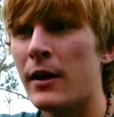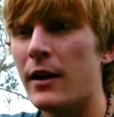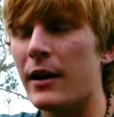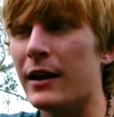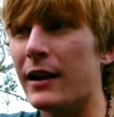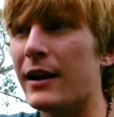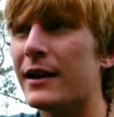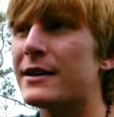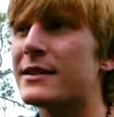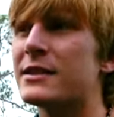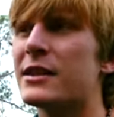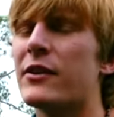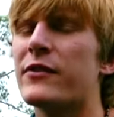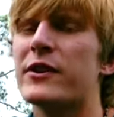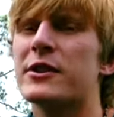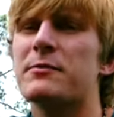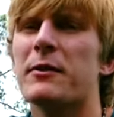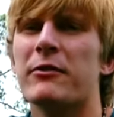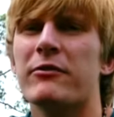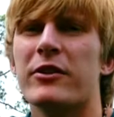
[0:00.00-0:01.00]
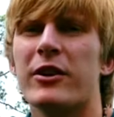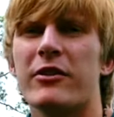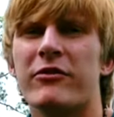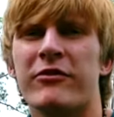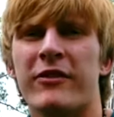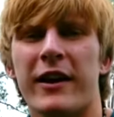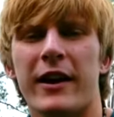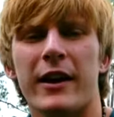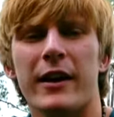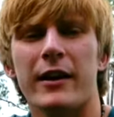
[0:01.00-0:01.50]
A lot of stuff has been very
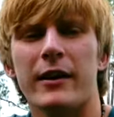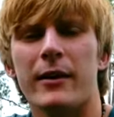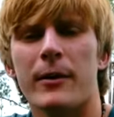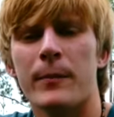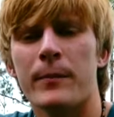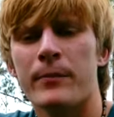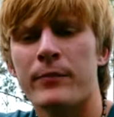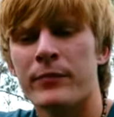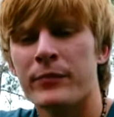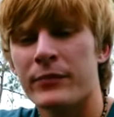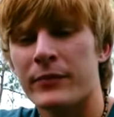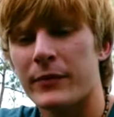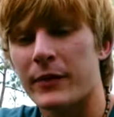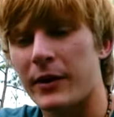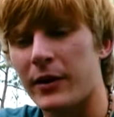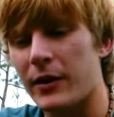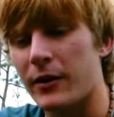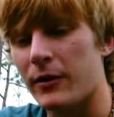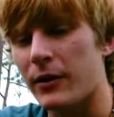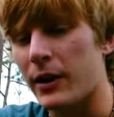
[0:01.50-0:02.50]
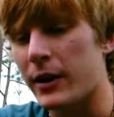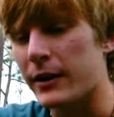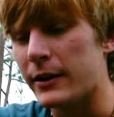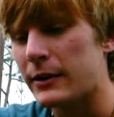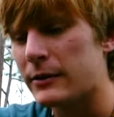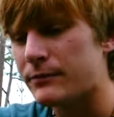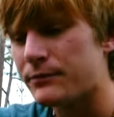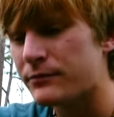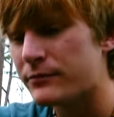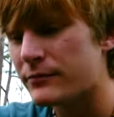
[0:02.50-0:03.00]
vague, you know,
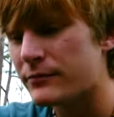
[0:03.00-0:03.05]
like